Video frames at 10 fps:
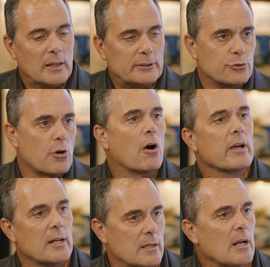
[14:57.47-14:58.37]
Let's
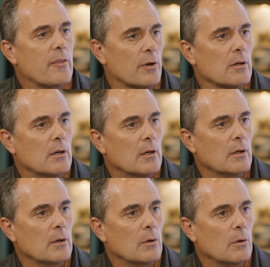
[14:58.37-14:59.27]
draw in another
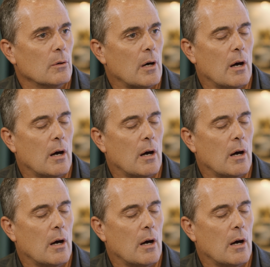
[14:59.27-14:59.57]
yeah.